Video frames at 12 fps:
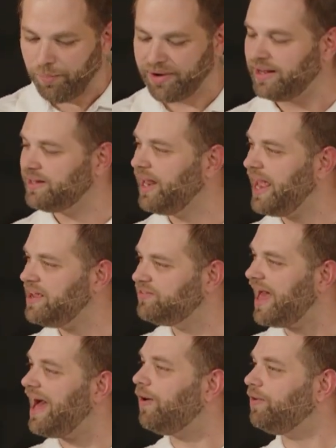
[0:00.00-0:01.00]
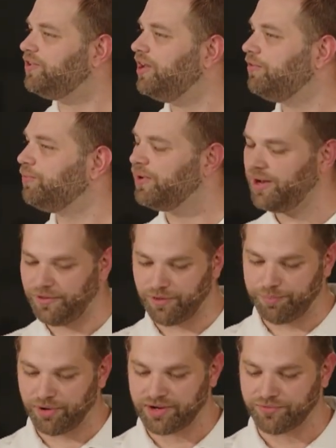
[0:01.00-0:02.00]
but it lays out really
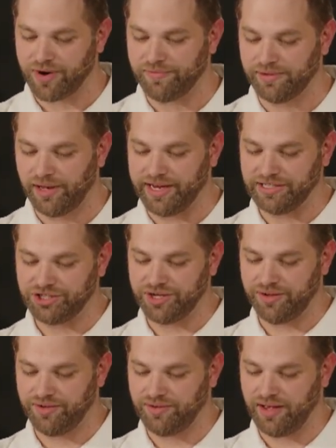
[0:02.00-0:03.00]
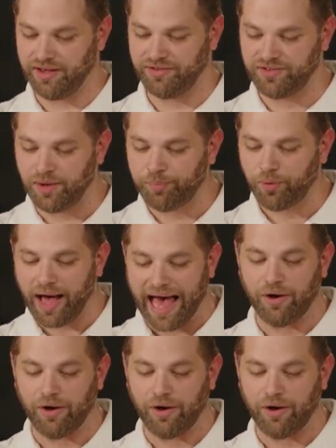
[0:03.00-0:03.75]
the book of Revelation's a simple